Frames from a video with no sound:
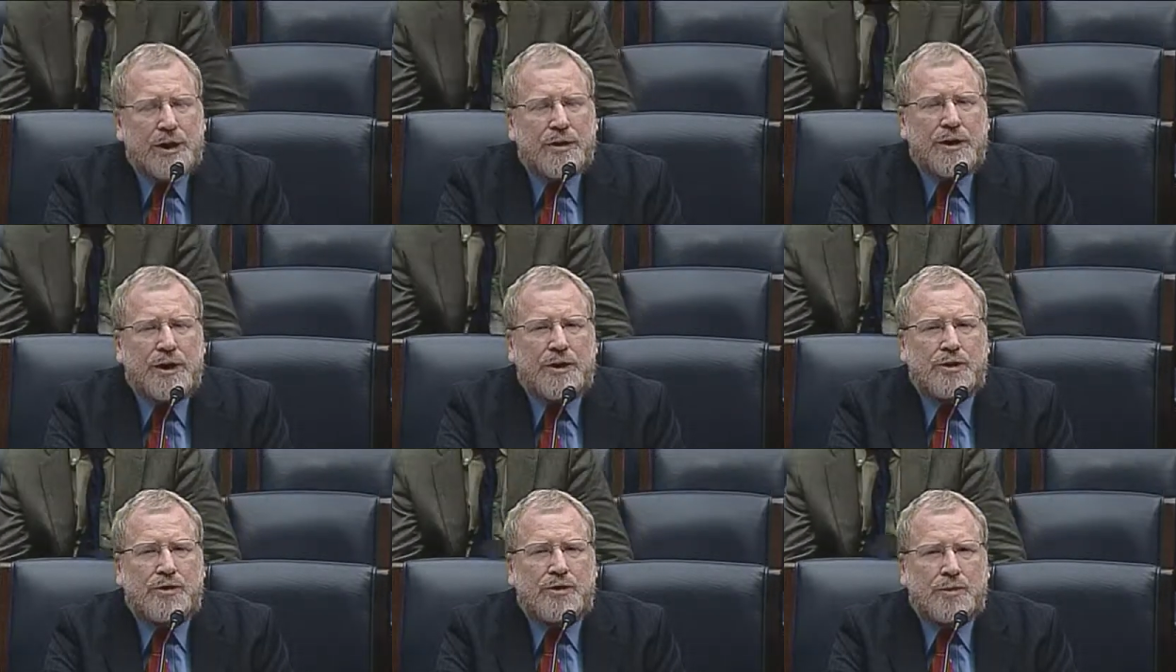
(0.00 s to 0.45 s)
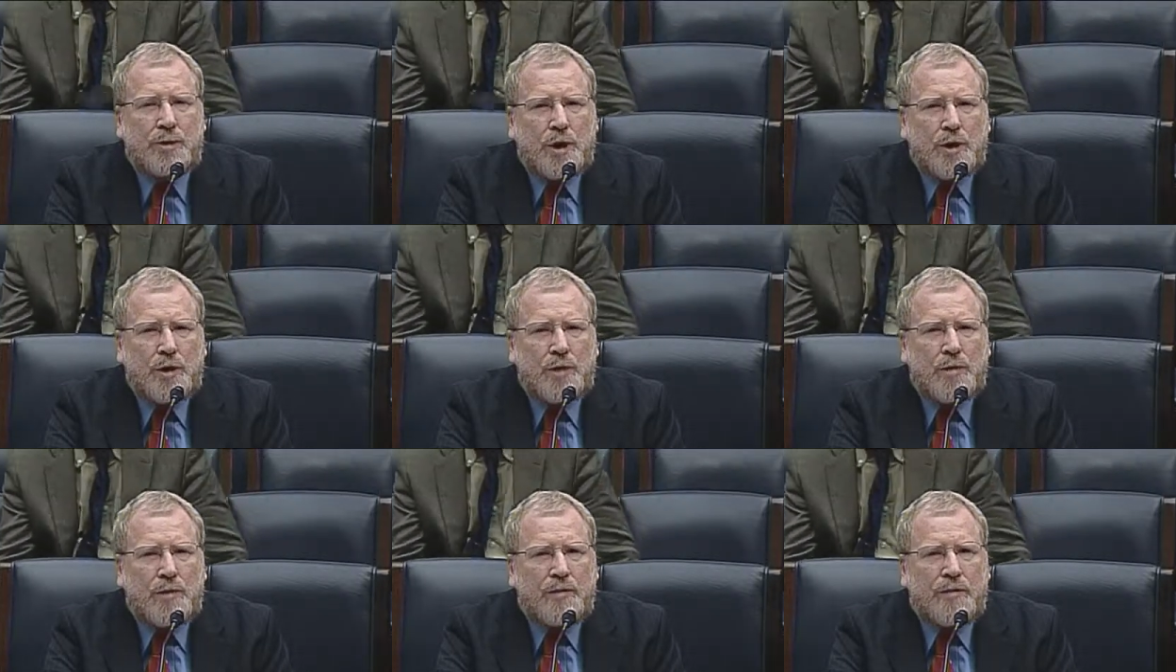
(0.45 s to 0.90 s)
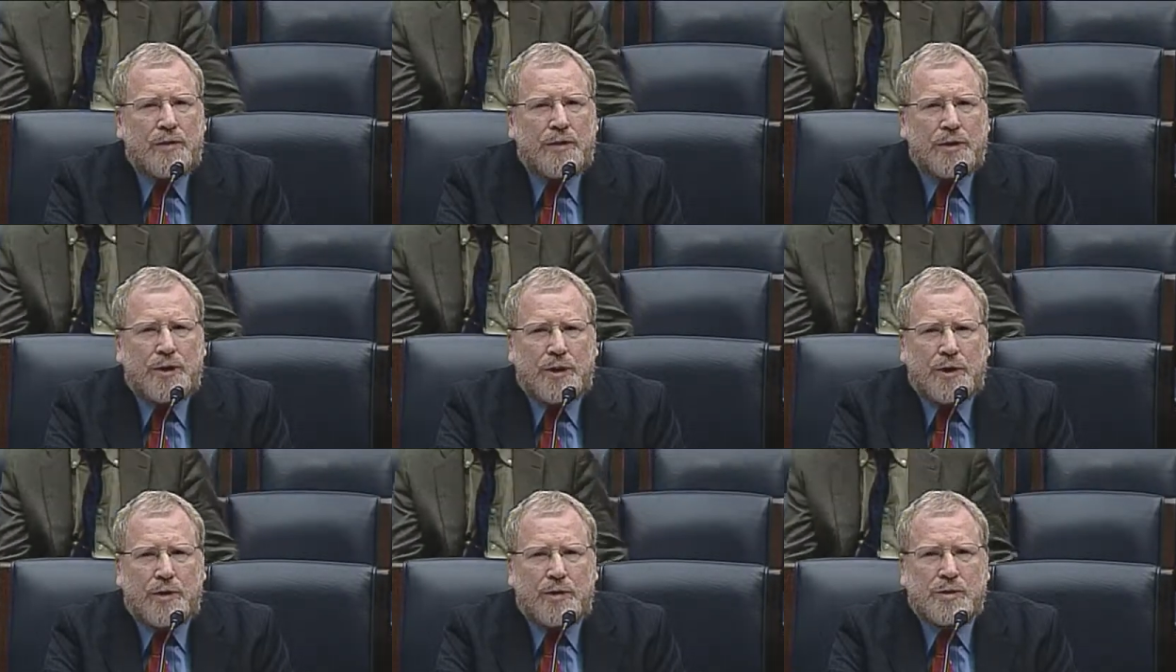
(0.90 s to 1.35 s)
that drove
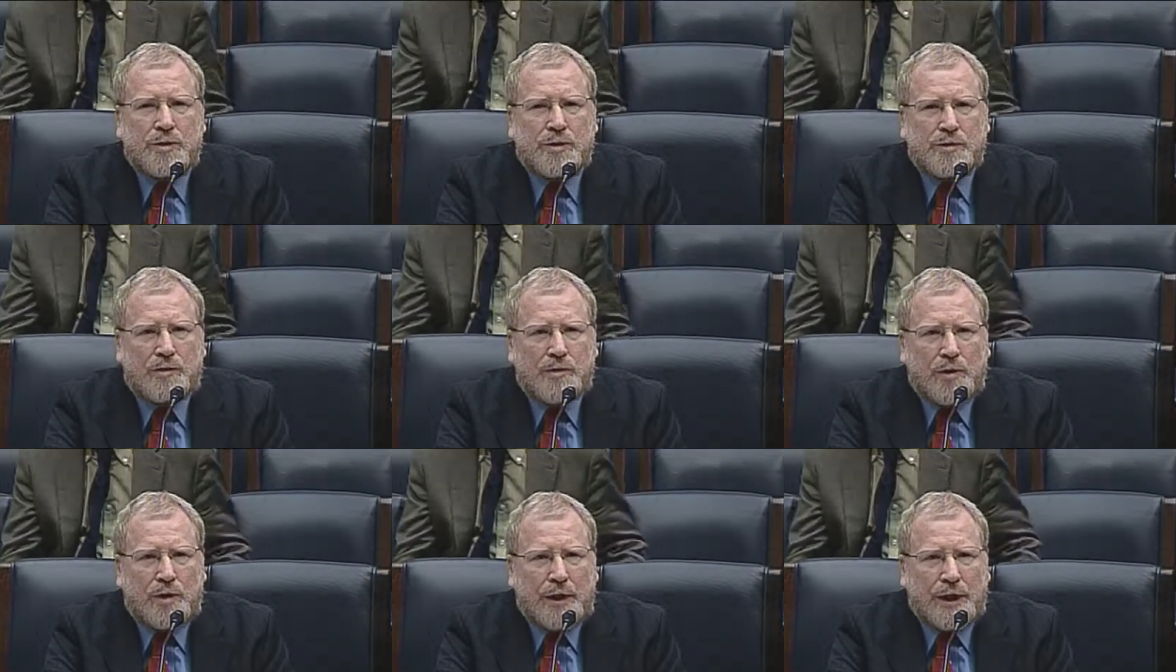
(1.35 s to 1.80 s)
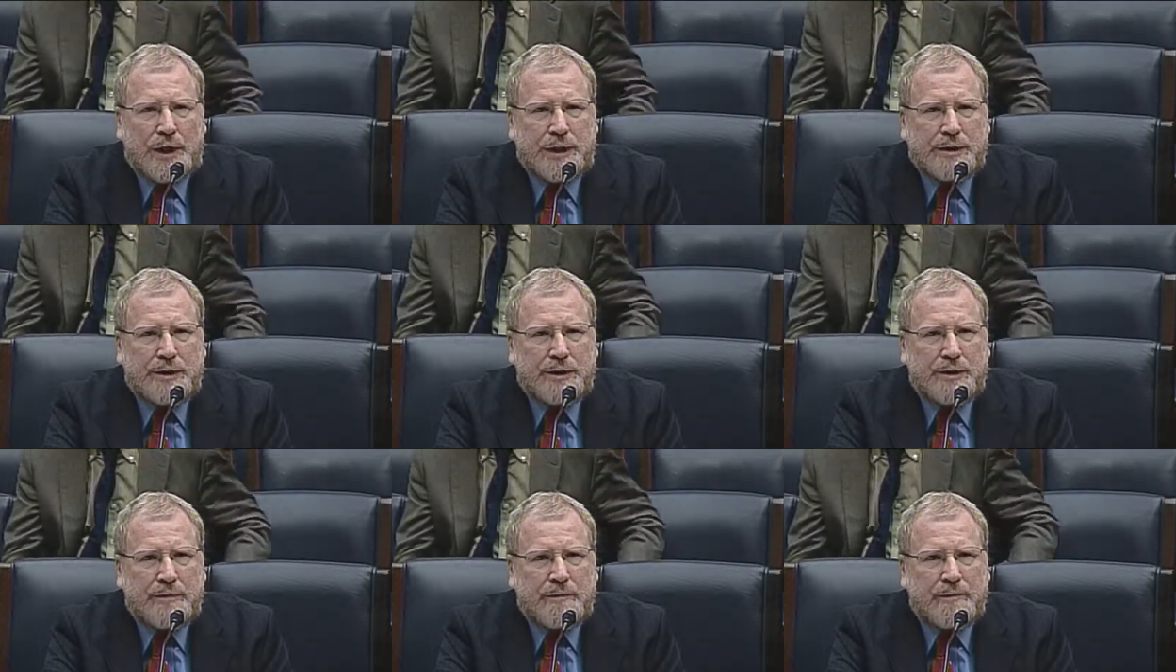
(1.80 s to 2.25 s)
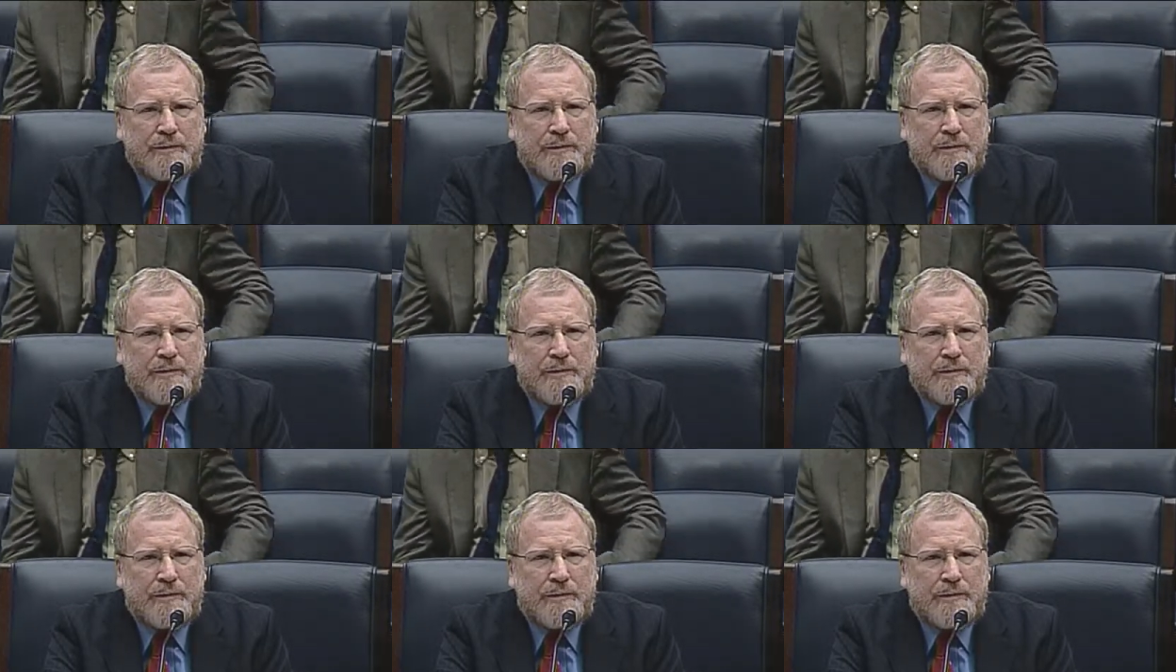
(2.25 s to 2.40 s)
those frauds.